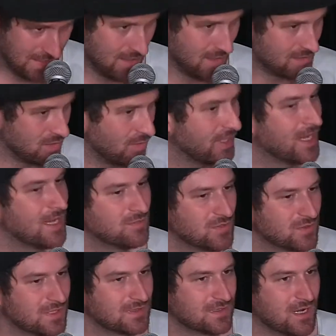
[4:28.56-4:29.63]
So I came
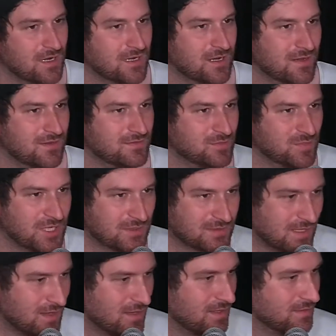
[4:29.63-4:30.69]
to these archives
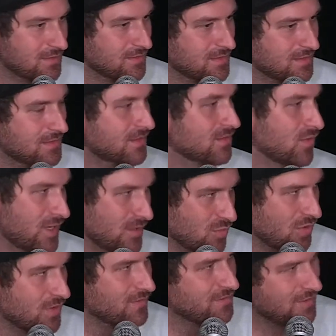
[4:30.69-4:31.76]
because I thought this is where I'm
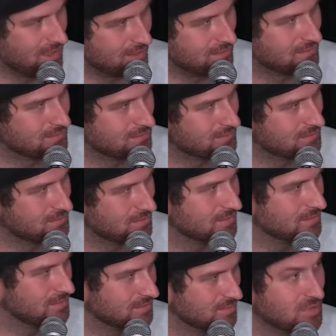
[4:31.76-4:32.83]
going to find
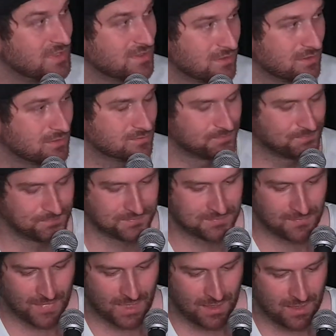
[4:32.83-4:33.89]
the material.
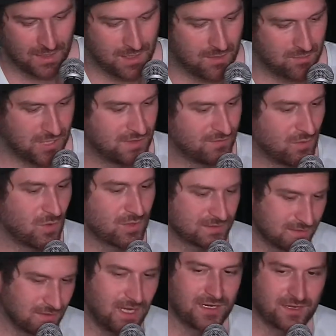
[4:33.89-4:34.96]
But of
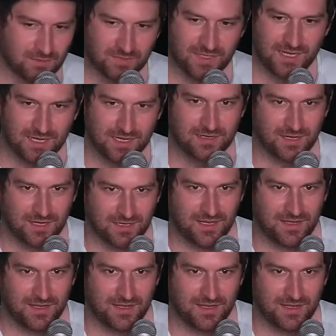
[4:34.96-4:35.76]
course, I come there and